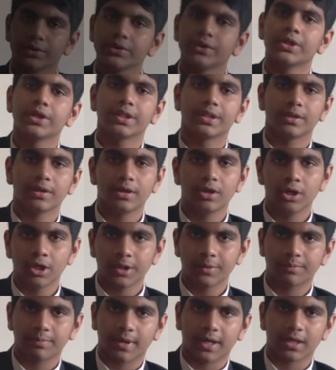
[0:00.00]
to the
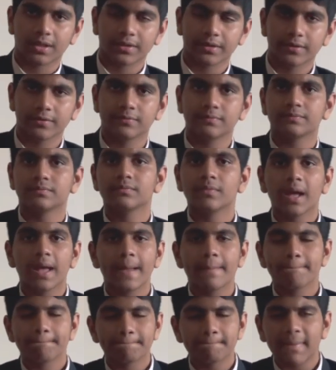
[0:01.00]
good part.
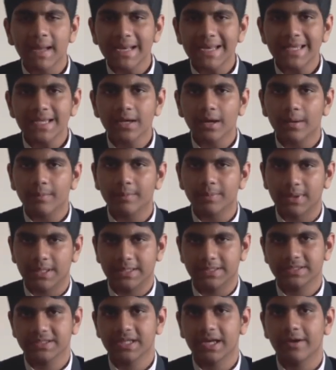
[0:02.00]
Many
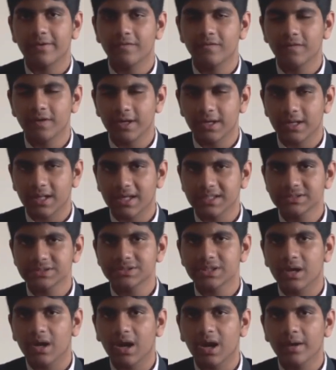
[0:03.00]
companies have realized the
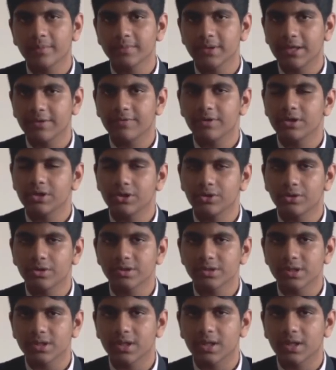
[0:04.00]
harm they were doing to the